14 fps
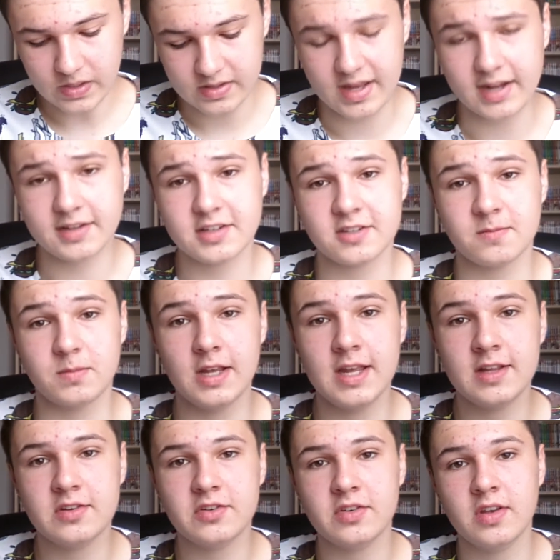Next is
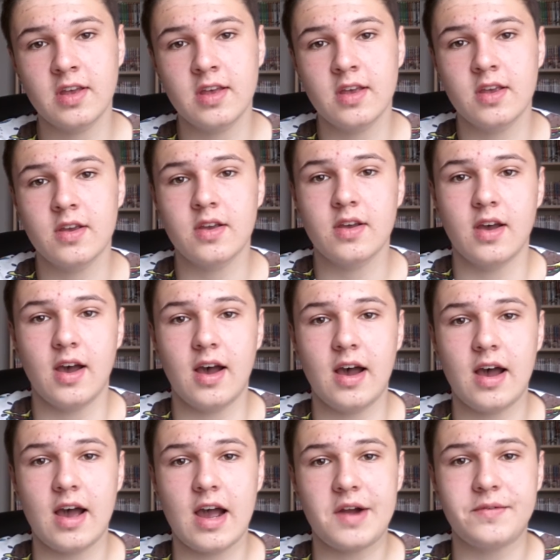Bleach.
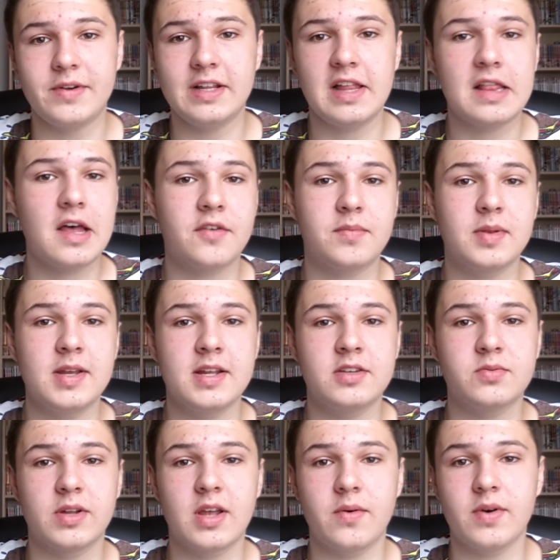I really loved
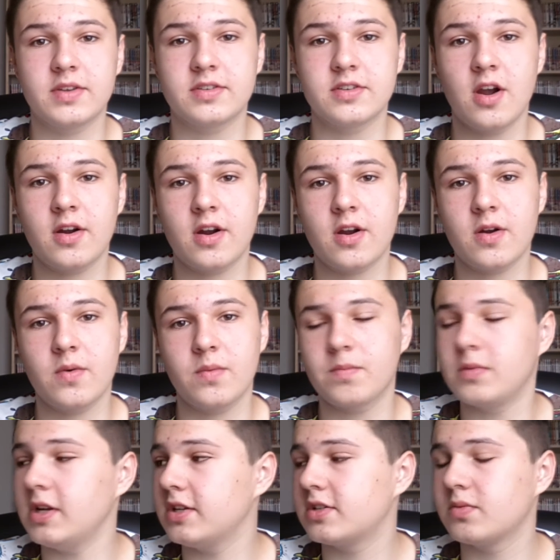Bleach when I was younger.
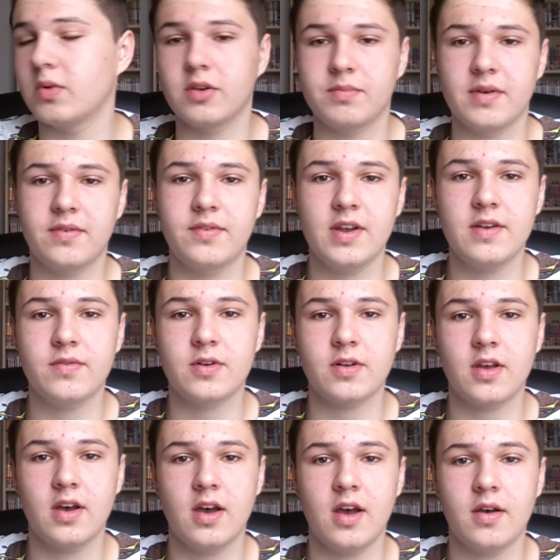Bleach is one of my favorite,
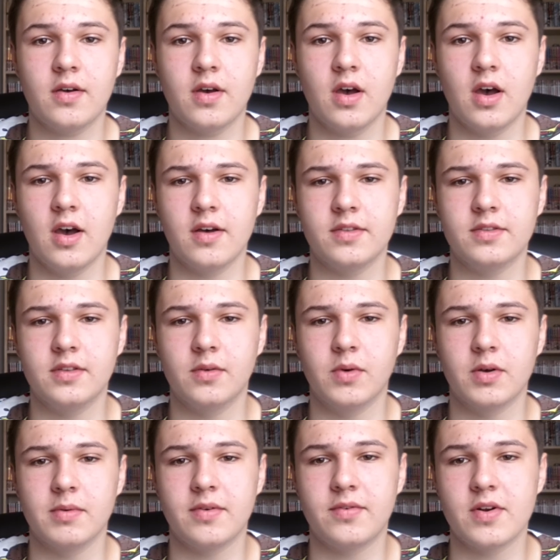not
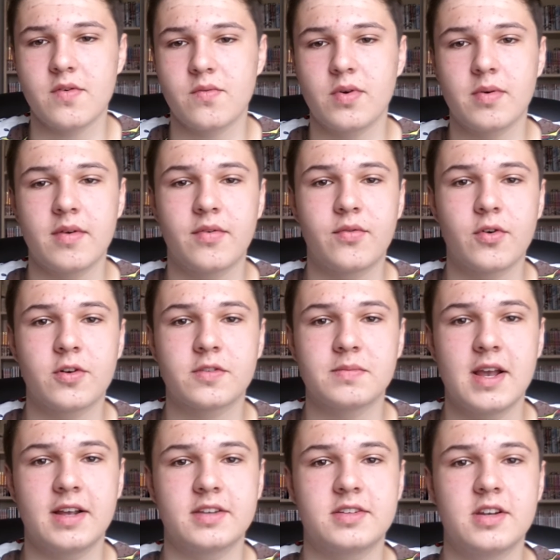one of my favorite, one of my first
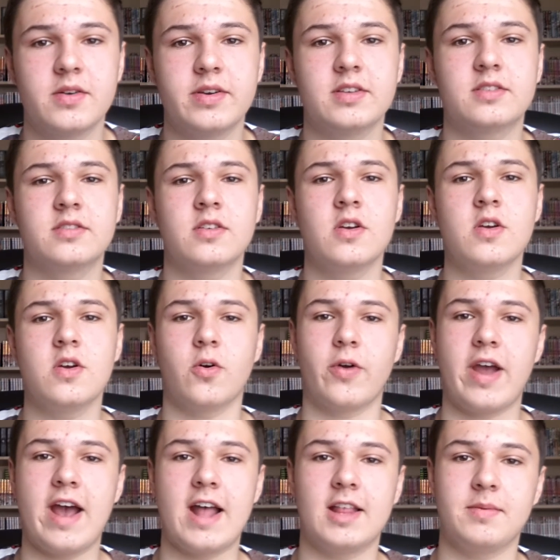manga series
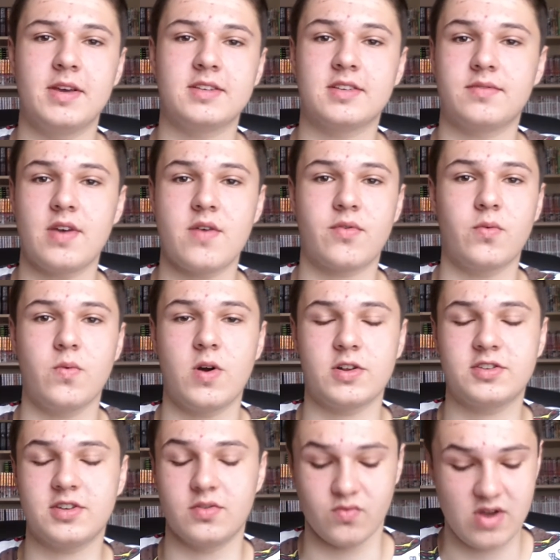or animes I've ever
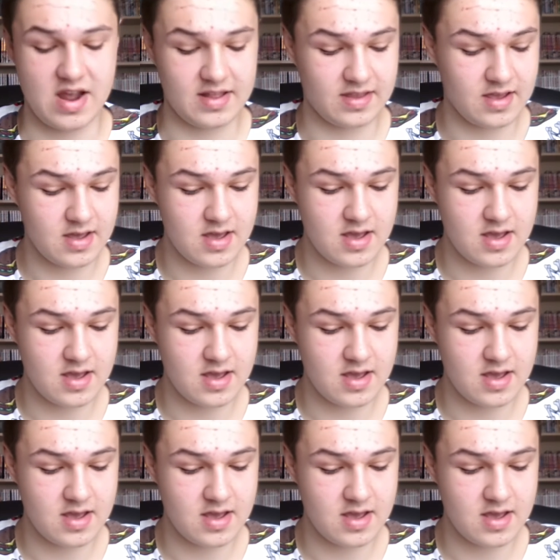watched and read.